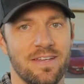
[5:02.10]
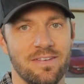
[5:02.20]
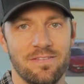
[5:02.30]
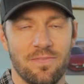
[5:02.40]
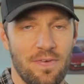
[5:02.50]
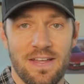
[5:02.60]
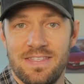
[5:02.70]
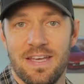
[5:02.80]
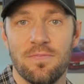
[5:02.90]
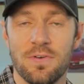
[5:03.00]
and
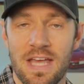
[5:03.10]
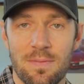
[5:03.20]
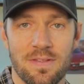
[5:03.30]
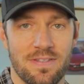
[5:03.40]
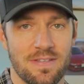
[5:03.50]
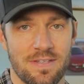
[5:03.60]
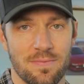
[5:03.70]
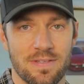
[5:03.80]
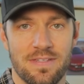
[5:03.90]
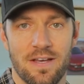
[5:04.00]
fancy infotainment
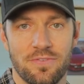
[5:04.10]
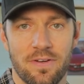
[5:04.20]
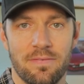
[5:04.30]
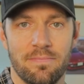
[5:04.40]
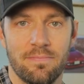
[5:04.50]
systems, etc.